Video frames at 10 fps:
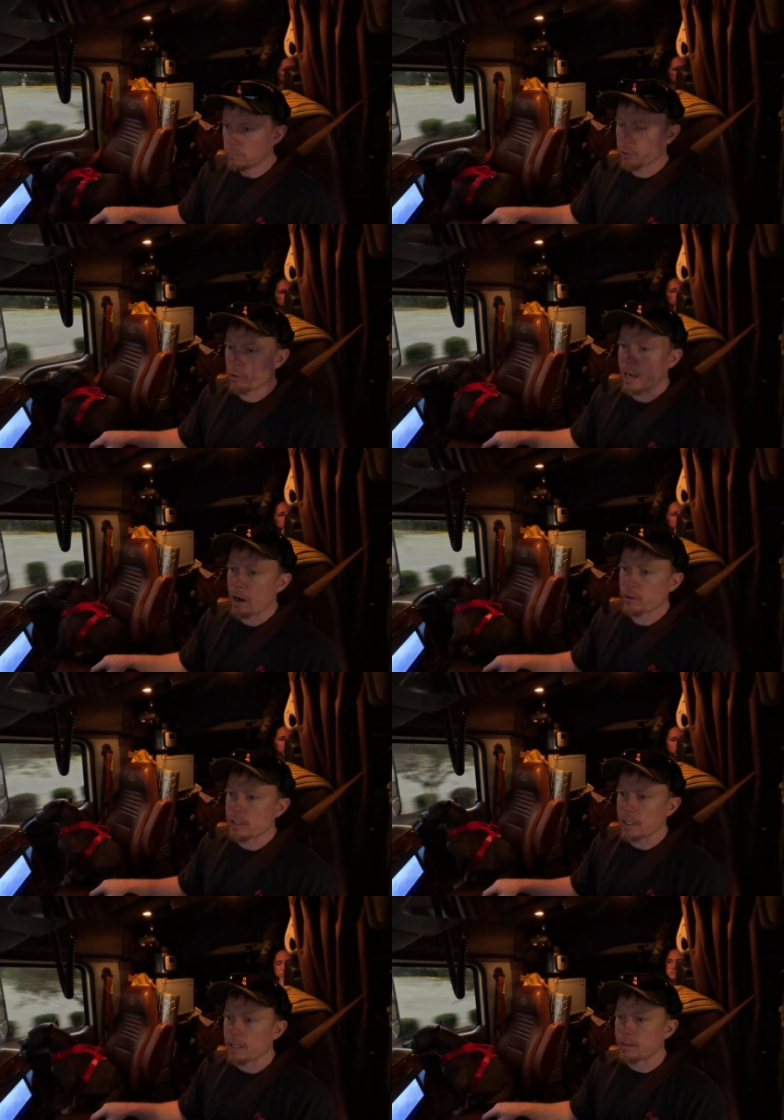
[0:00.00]
Three hours
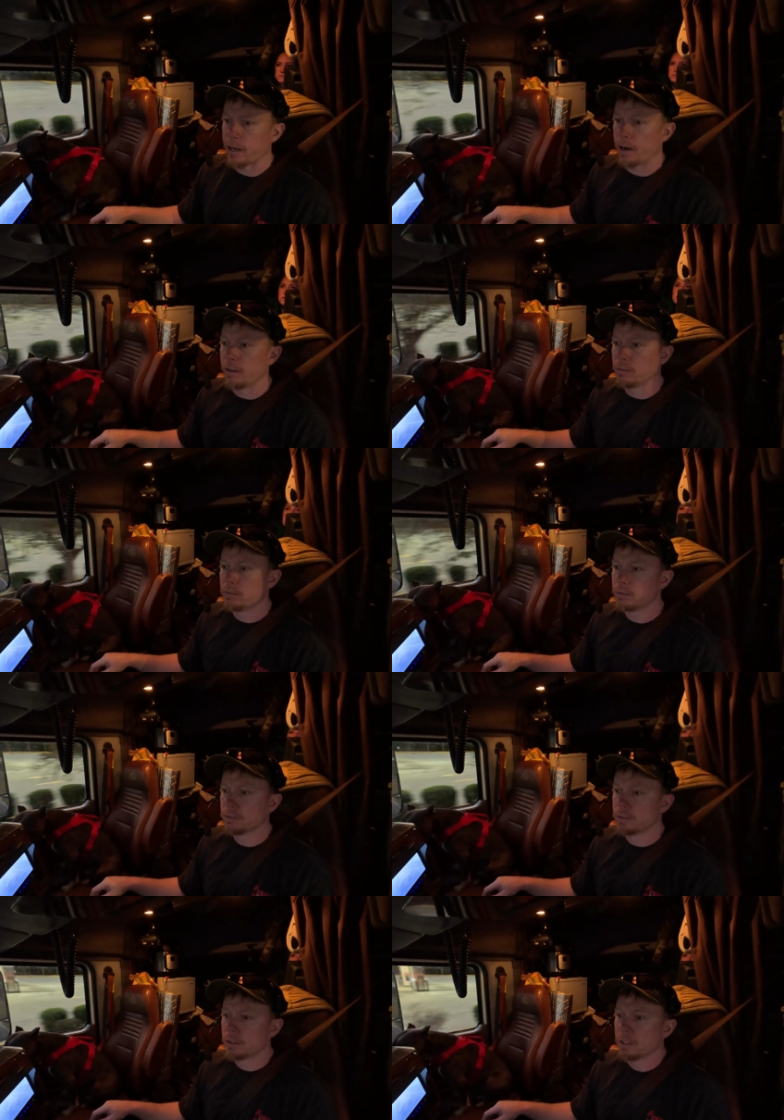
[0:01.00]
to get there.
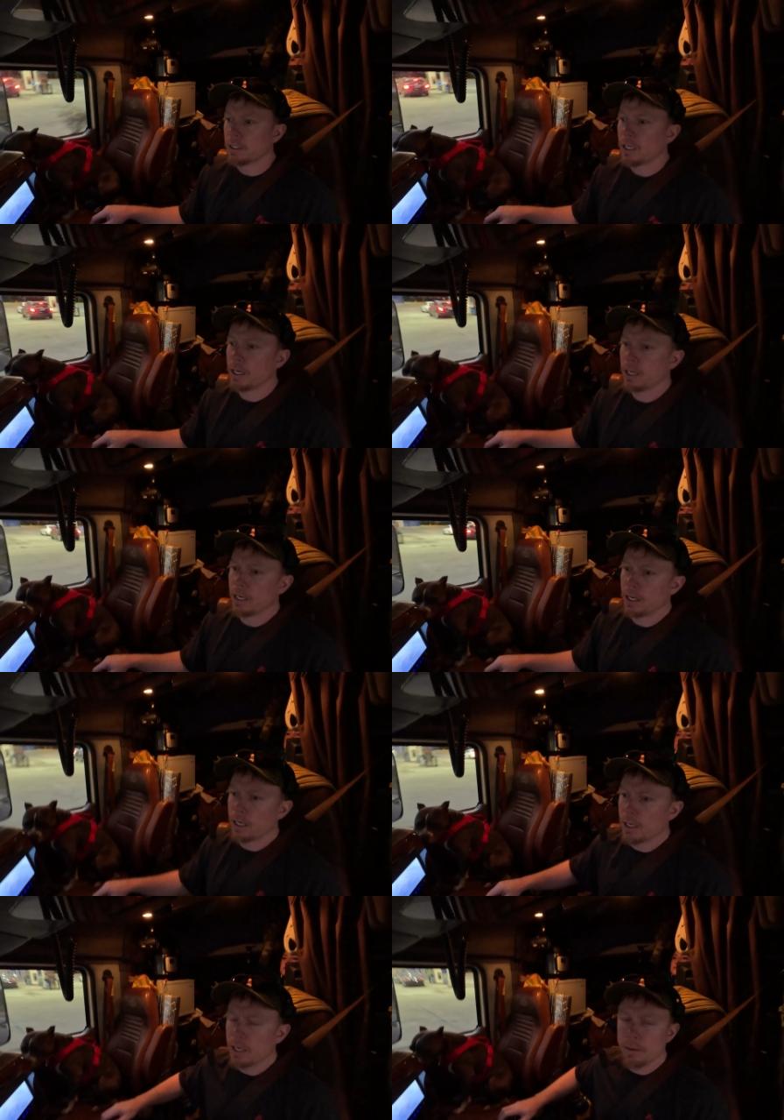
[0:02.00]

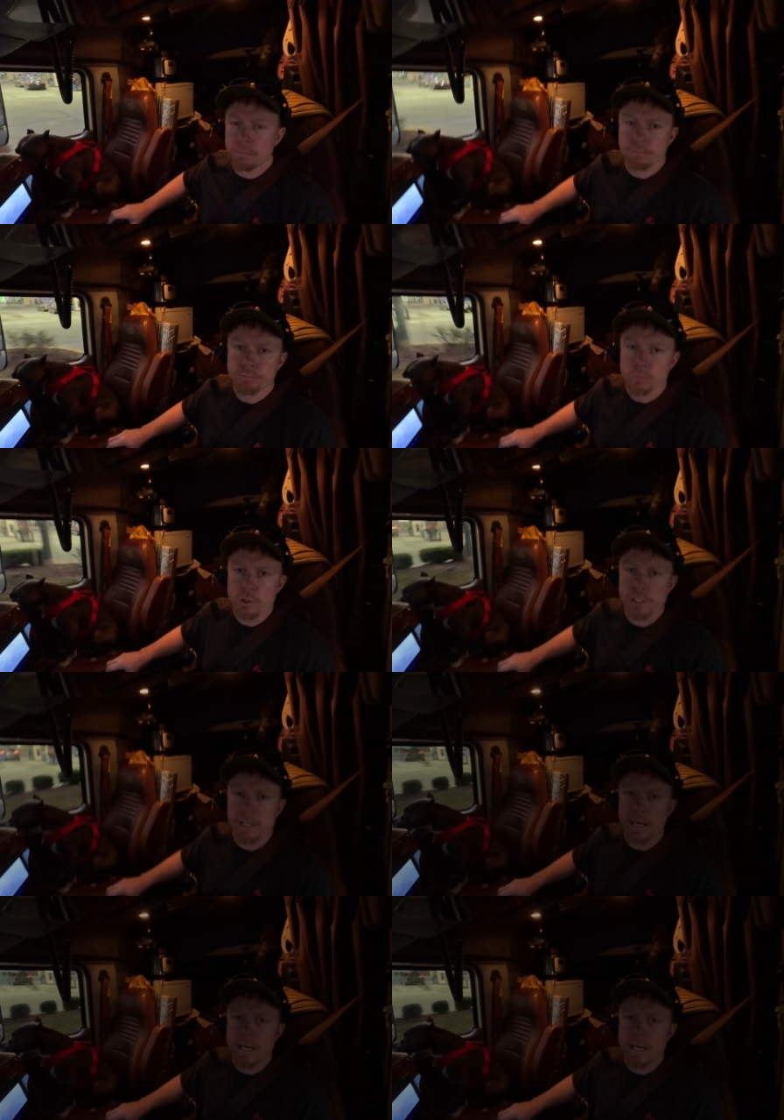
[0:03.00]
Um, we'll see you